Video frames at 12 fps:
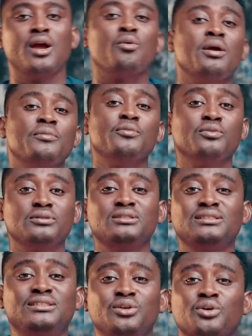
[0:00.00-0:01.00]
when people
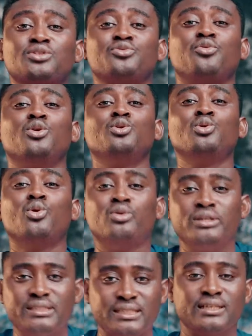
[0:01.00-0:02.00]
just for no
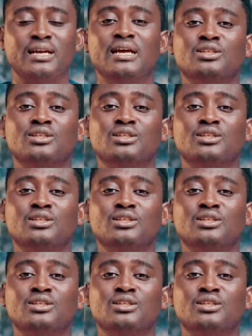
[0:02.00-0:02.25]
reason.